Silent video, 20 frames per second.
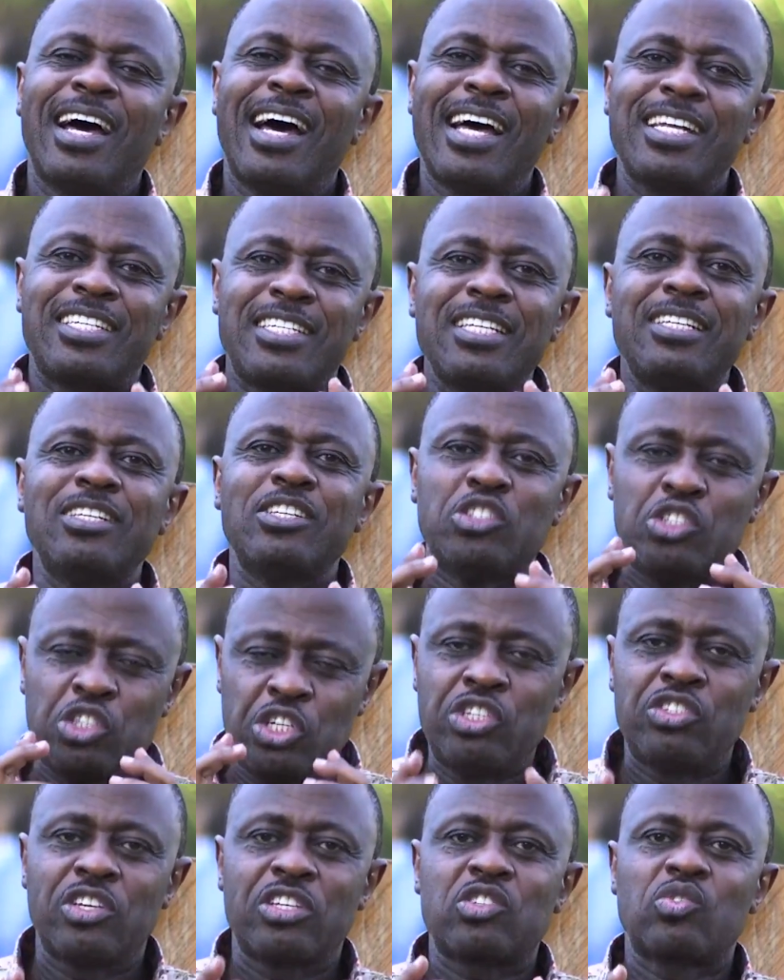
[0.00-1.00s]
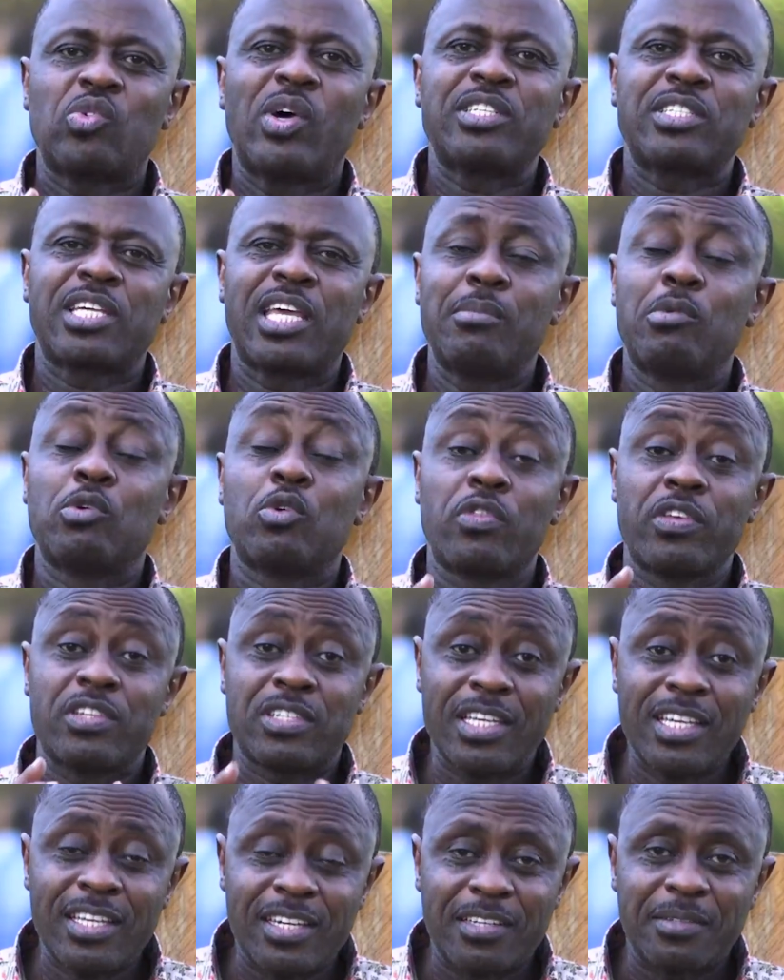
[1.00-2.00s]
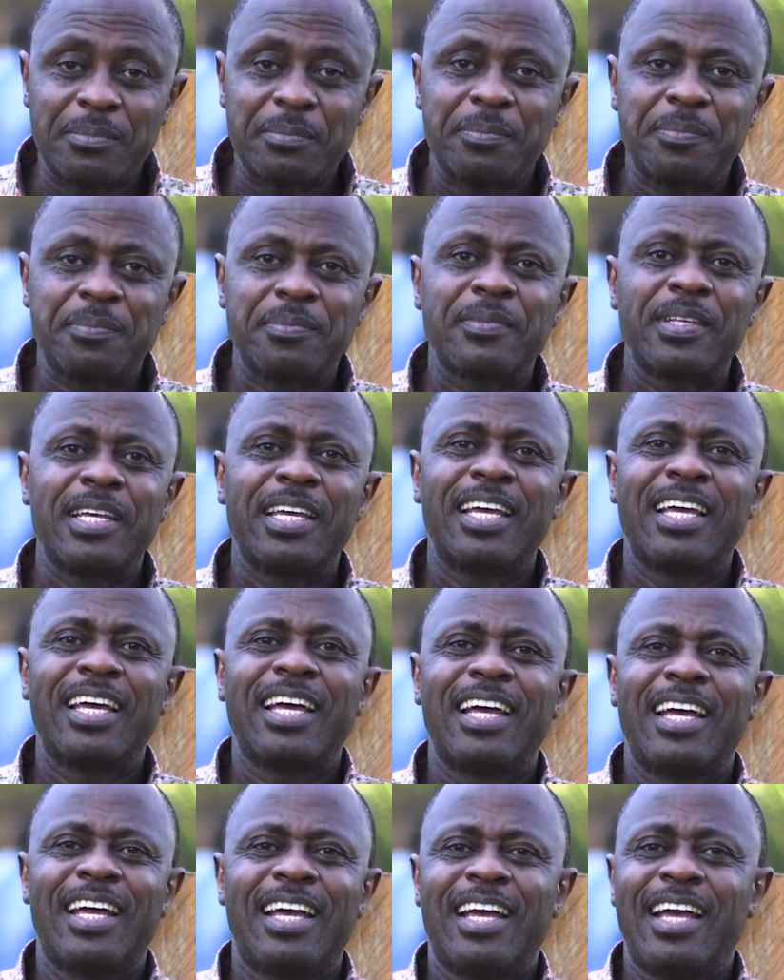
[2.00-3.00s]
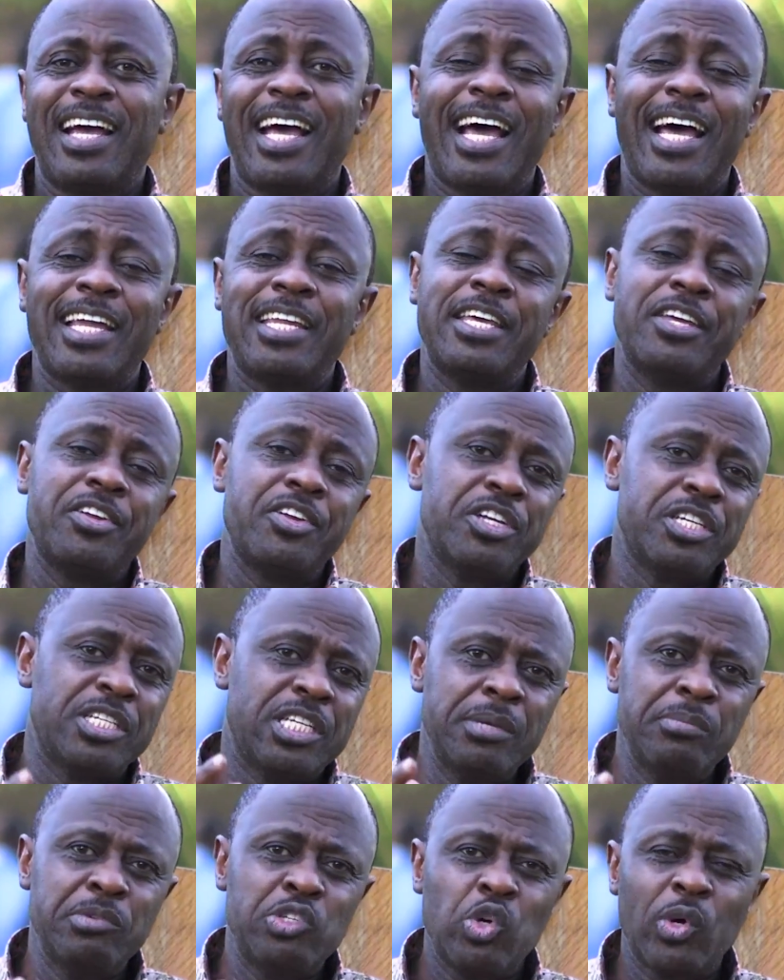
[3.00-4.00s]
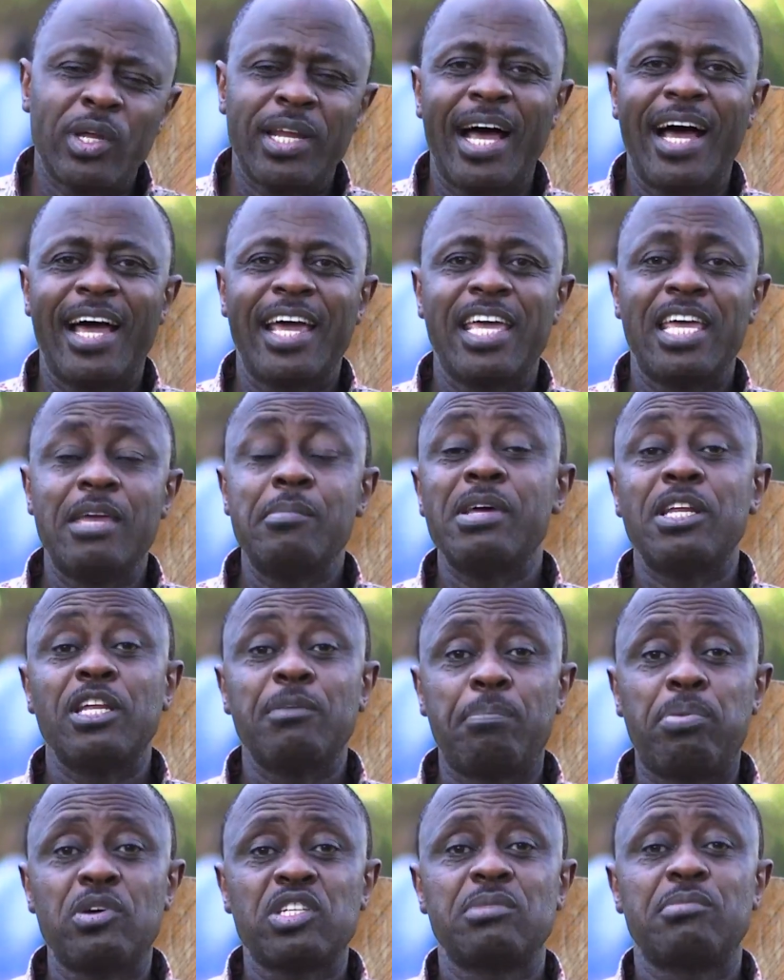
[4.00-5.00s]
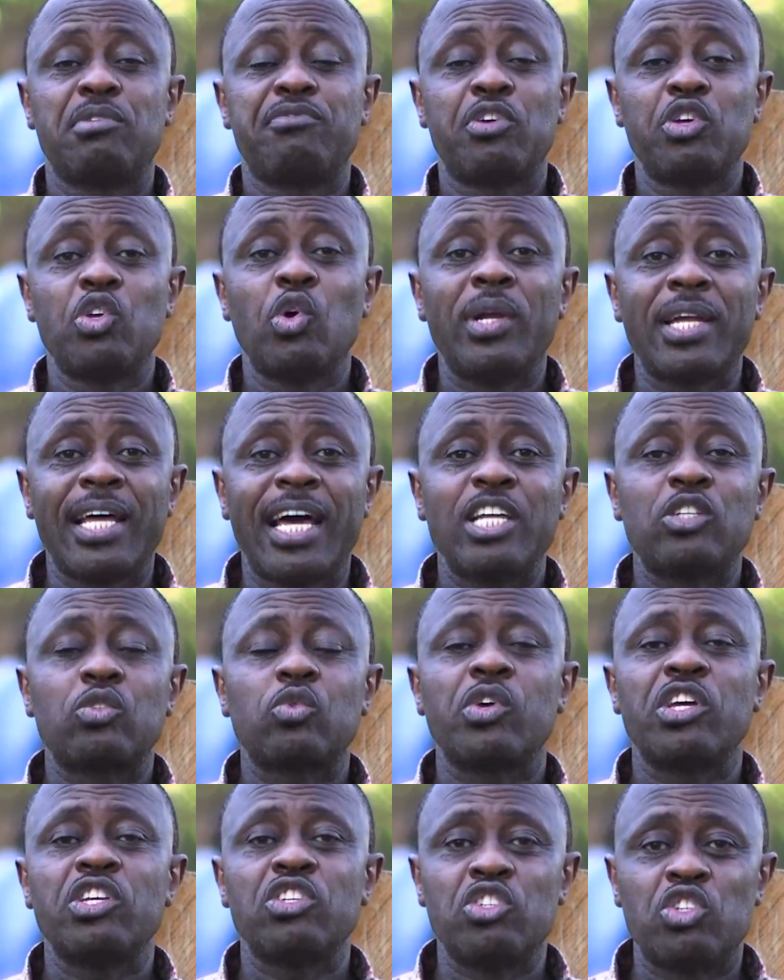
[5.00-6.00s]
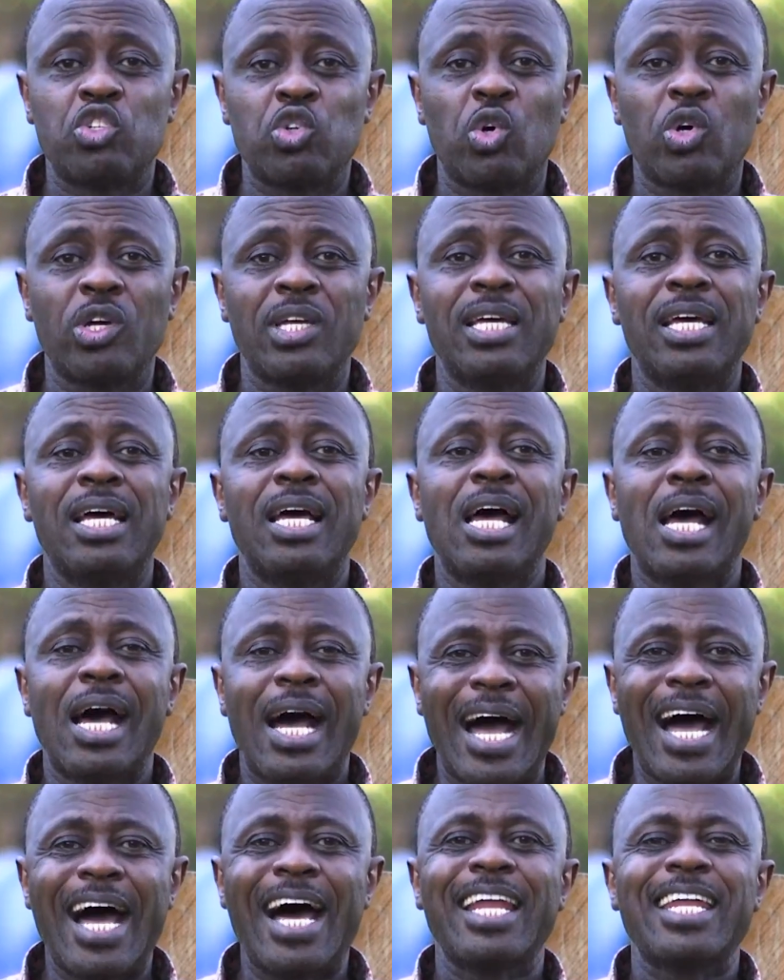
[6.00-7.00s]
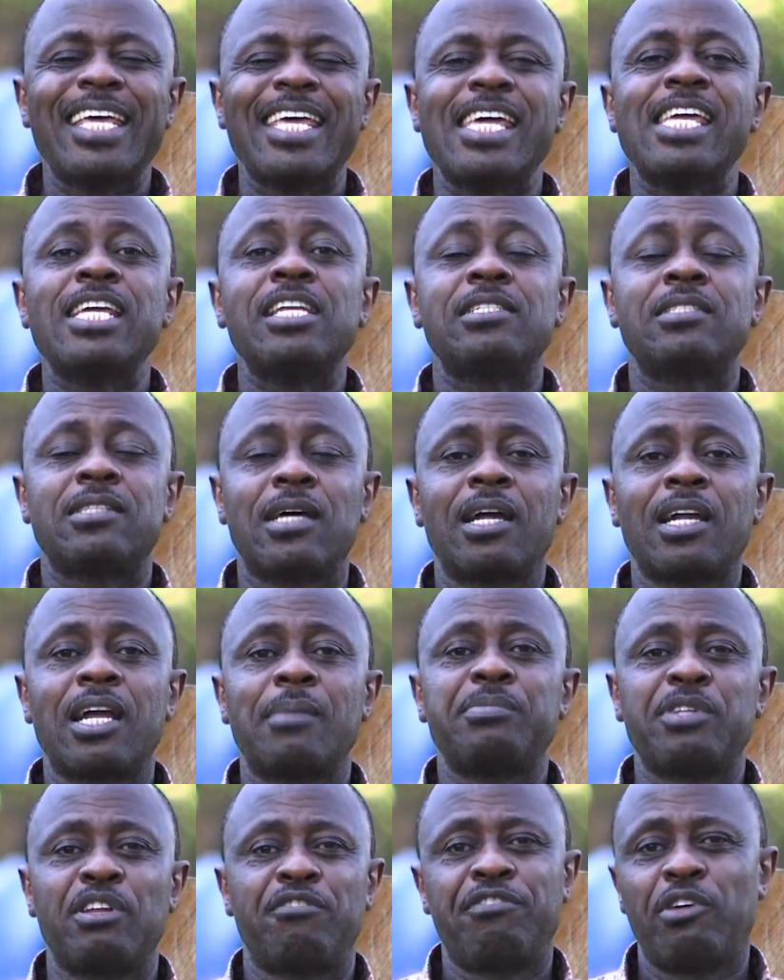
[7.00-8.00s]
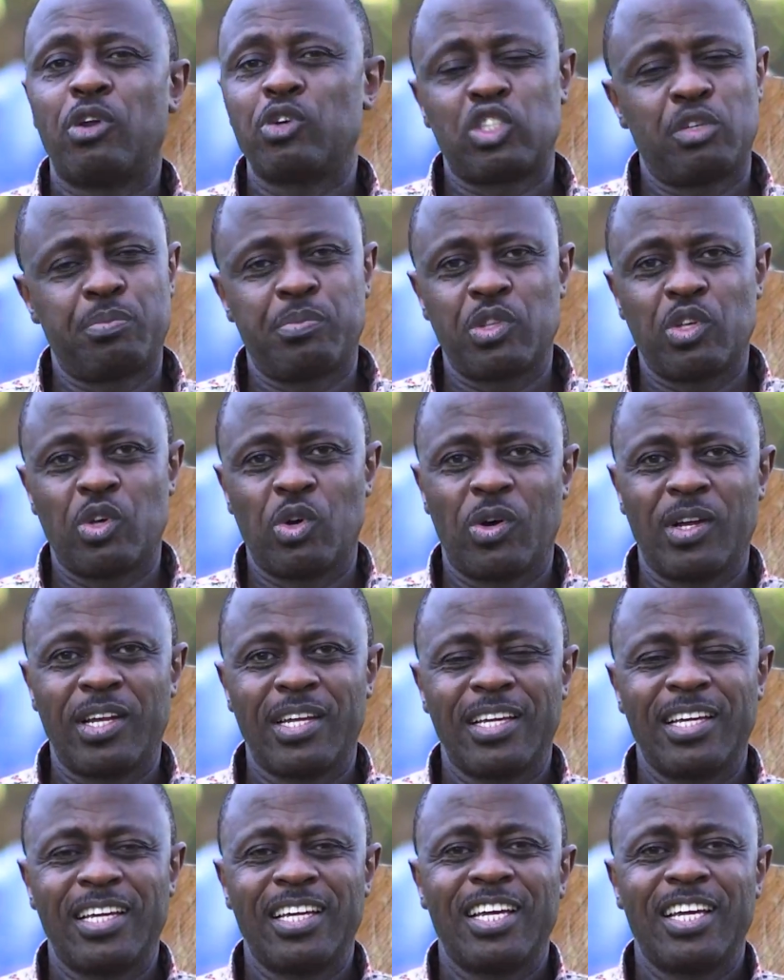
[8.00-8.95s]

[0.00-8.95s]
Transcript: Until Jesus Christ came onto the scene and He redeemed you and I, He made it possible for you and I to enjoy uninterrupted fellowship with God.